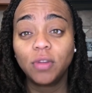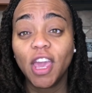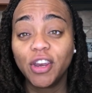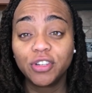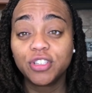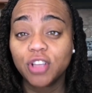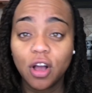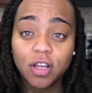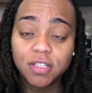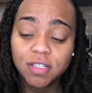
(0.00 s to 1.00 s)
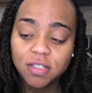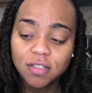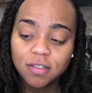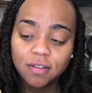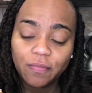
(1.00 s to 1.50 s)
enter sauce
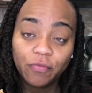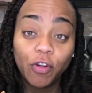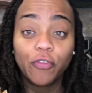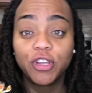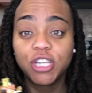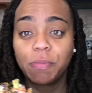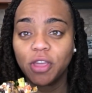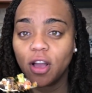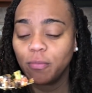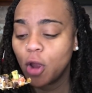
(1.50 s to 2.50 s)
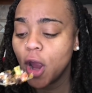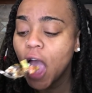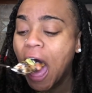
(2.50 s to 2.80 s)
for free shipping, y'all. All right?